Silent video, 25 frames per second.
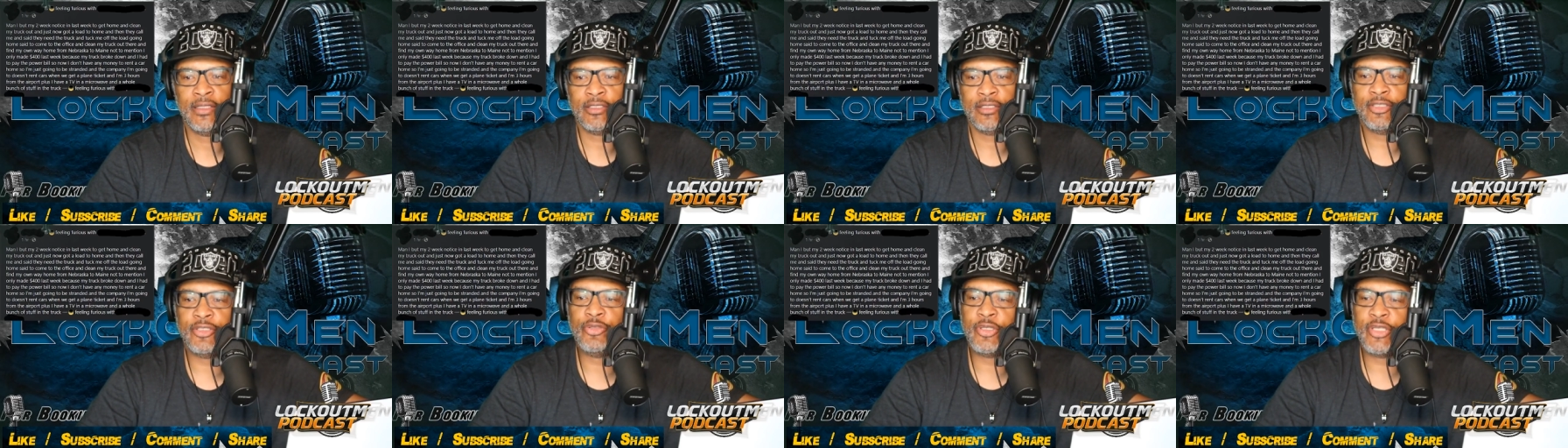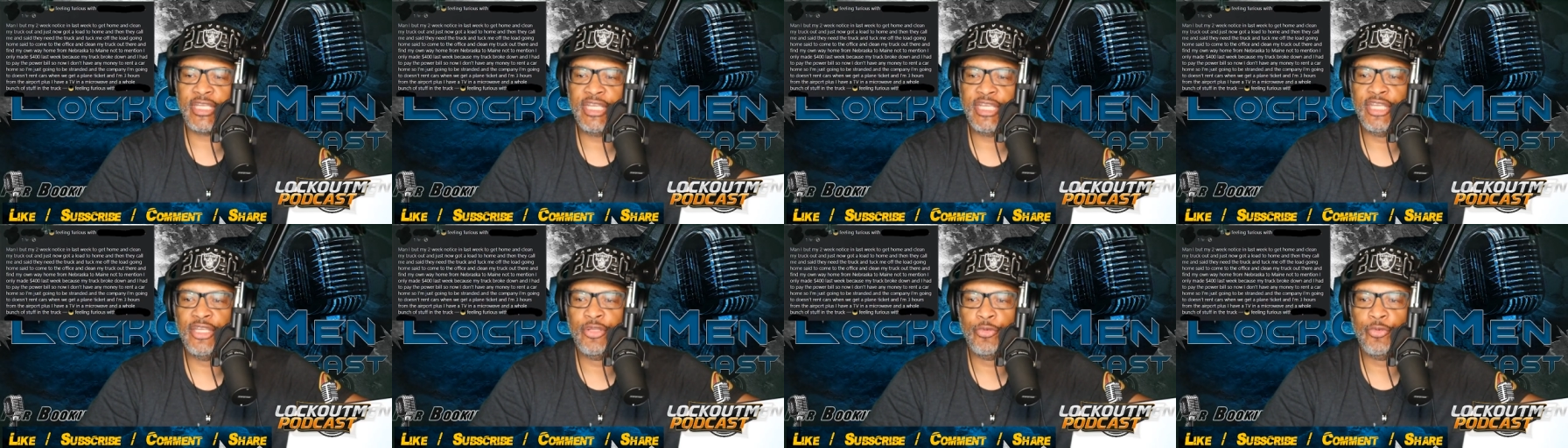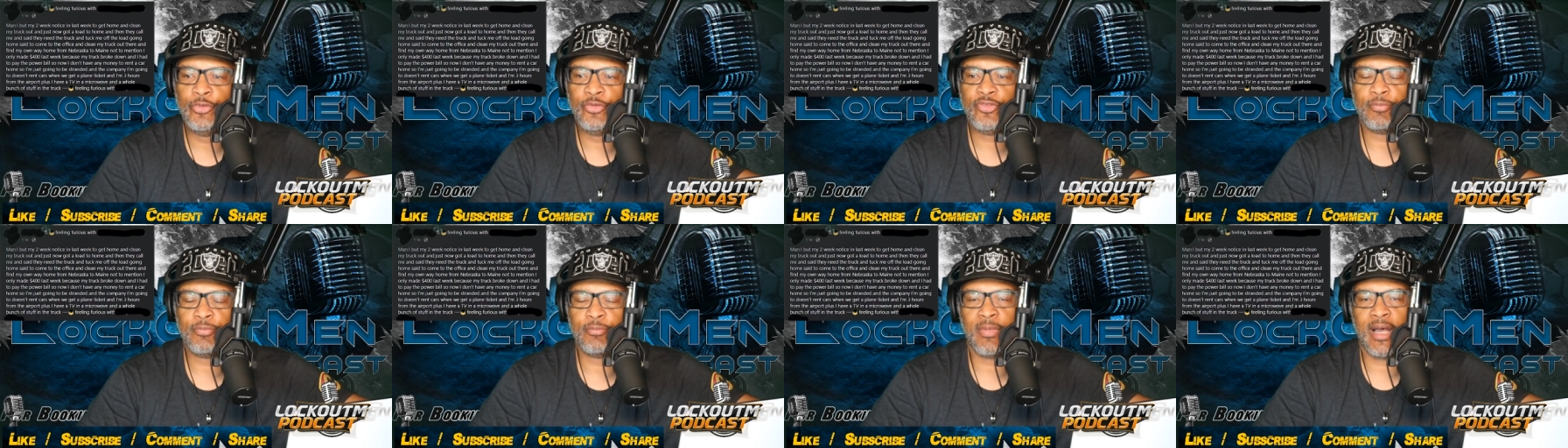you can
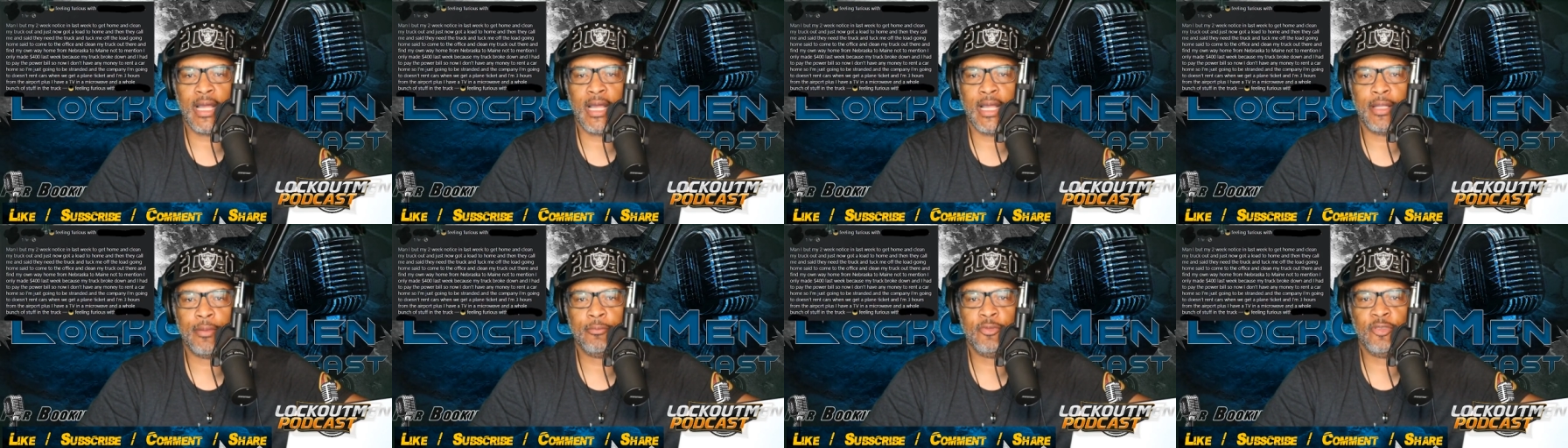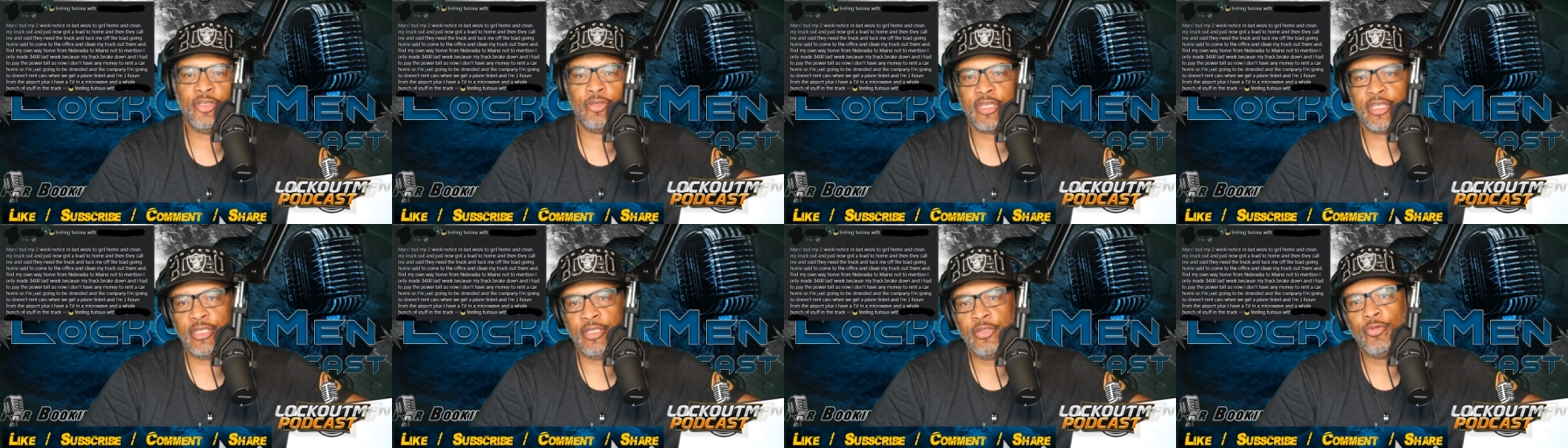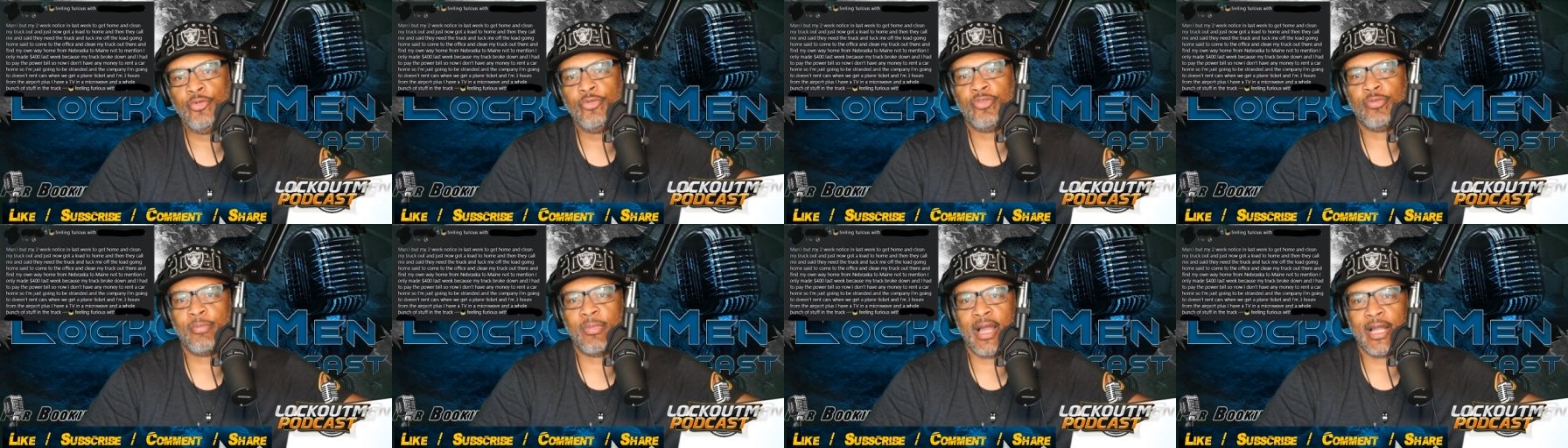use my you can
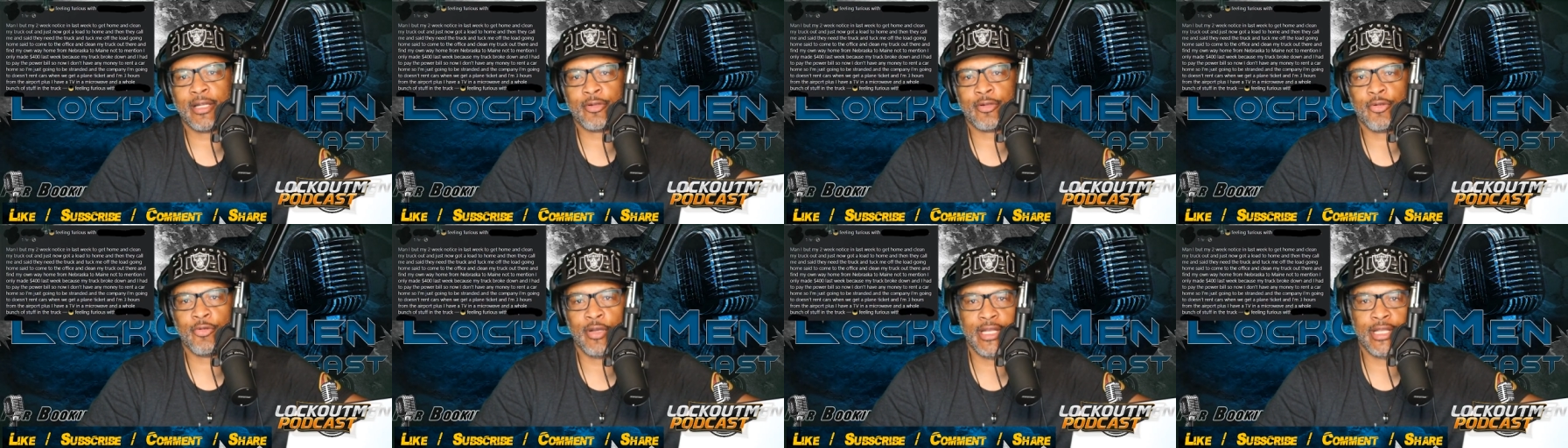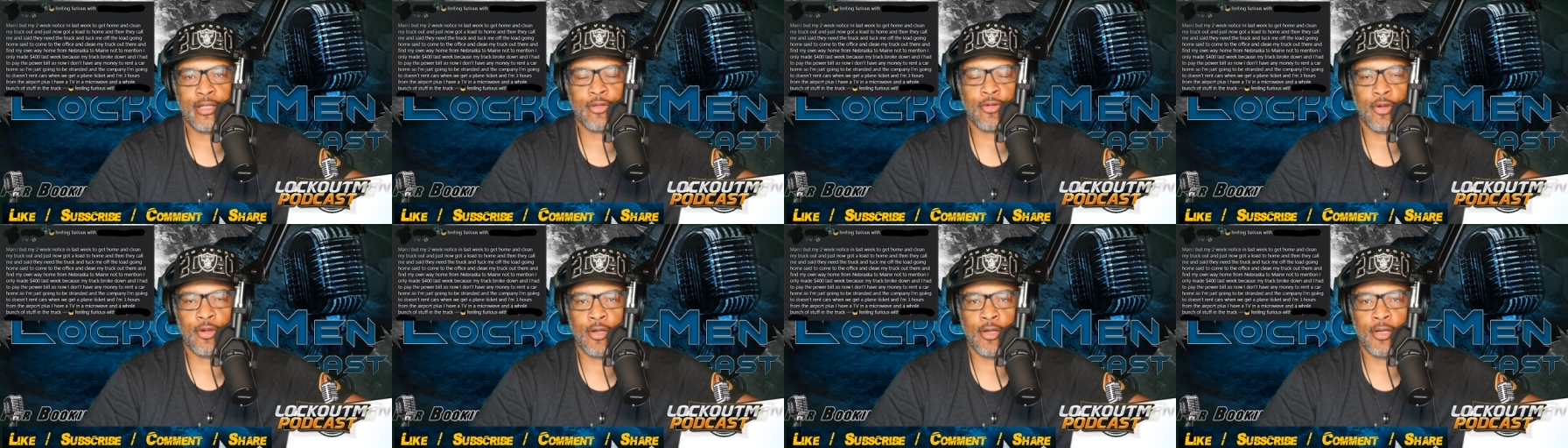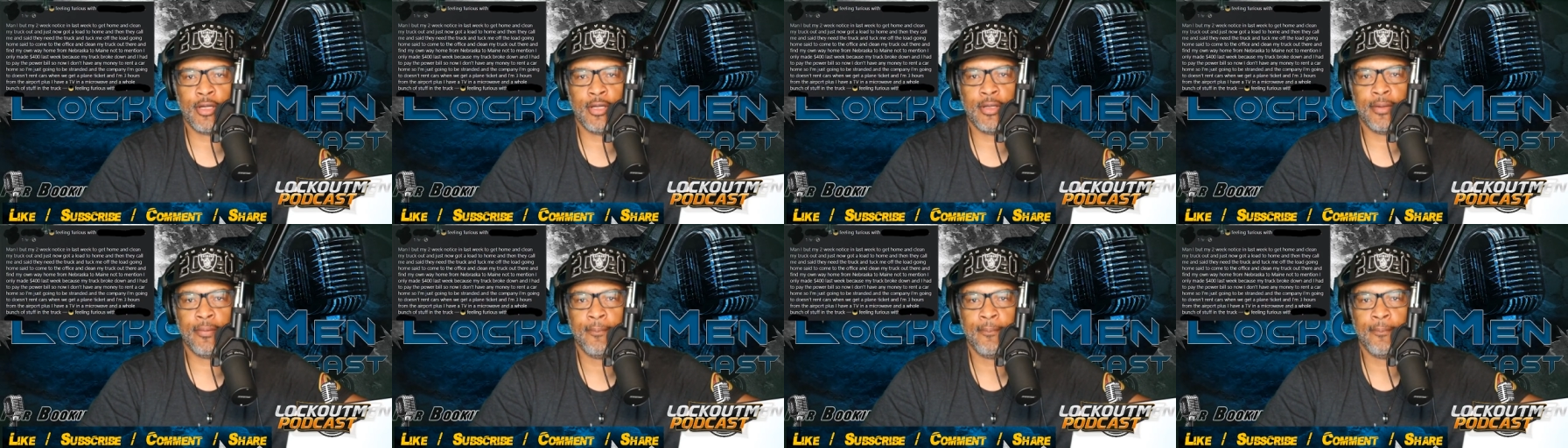use my credit card.